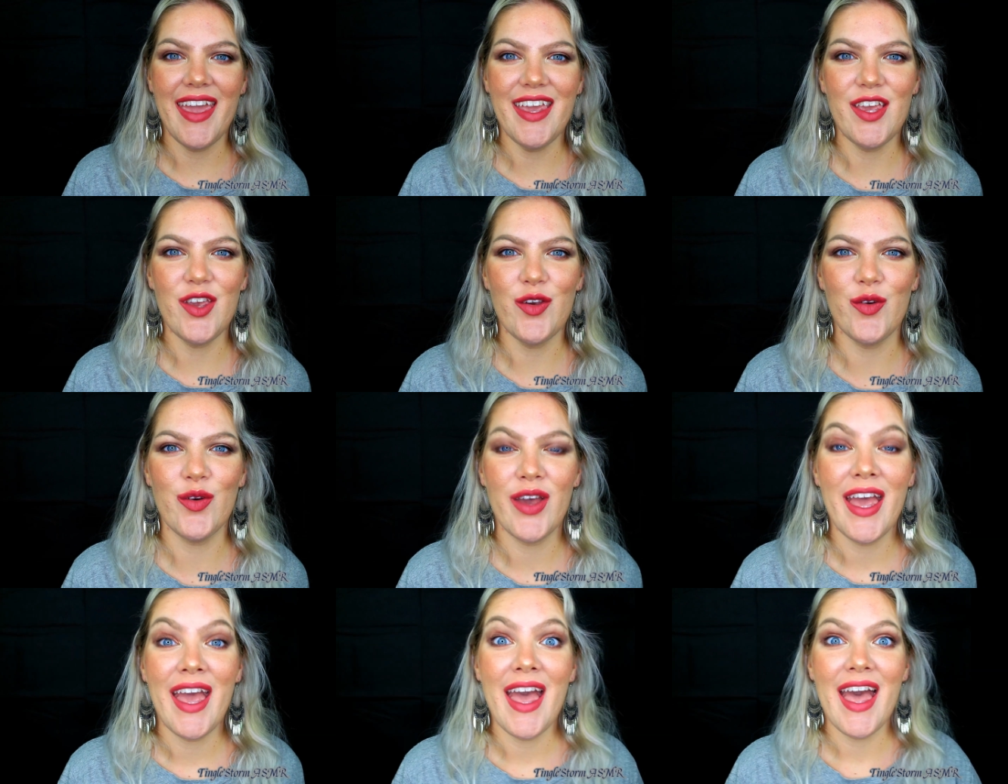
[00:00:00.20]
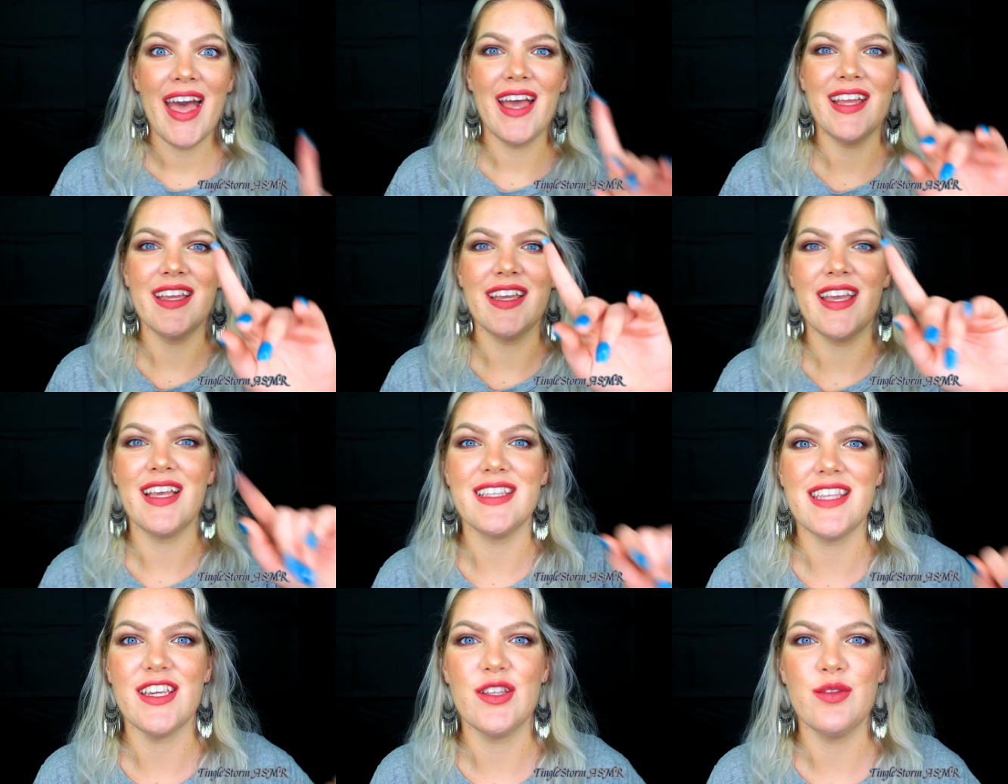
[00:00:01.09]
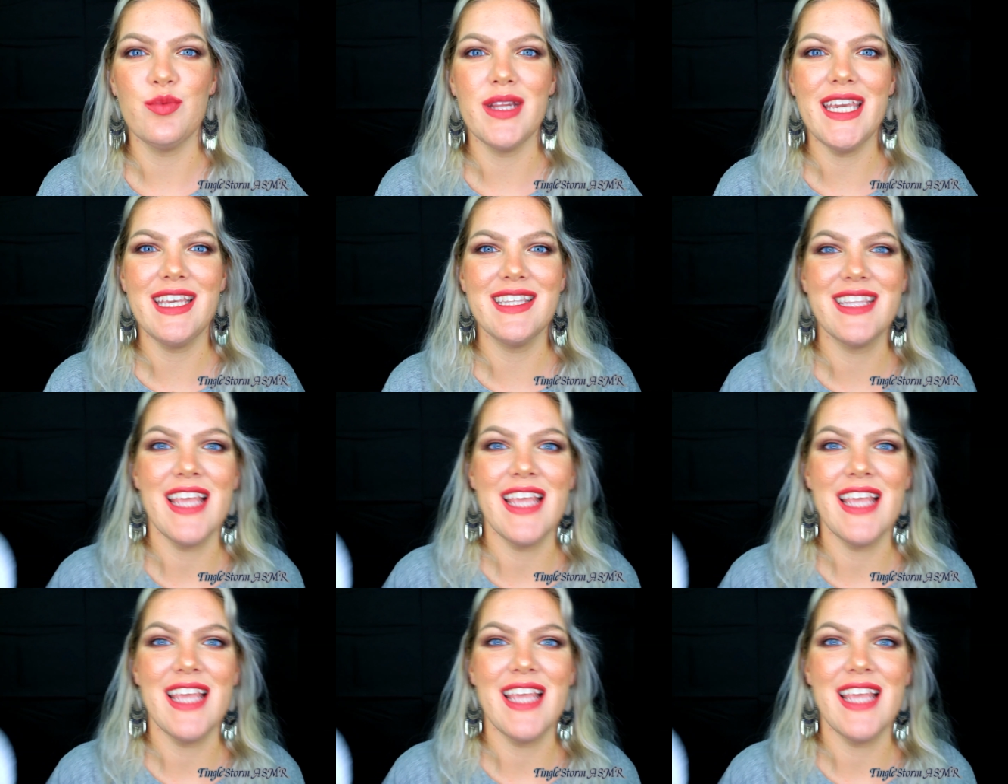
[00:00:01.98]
Hey you, a second please.